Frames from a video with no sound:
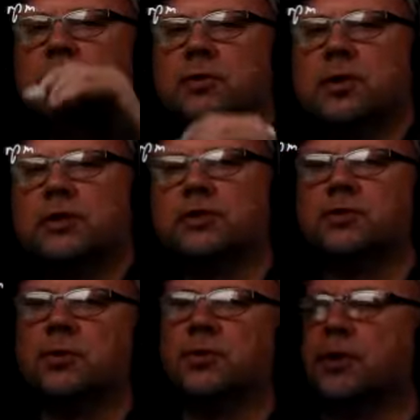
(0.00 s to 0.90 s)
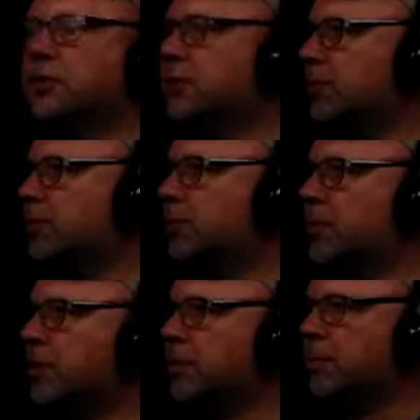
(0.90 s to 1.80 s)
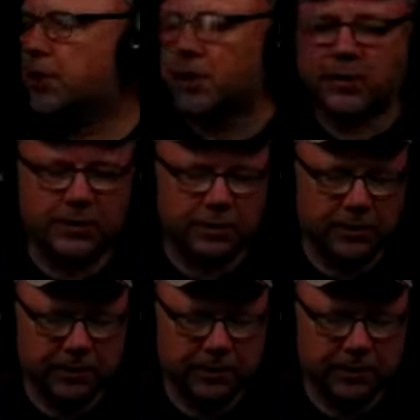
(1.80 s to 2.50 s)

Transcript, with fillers: So that's rotations per minute.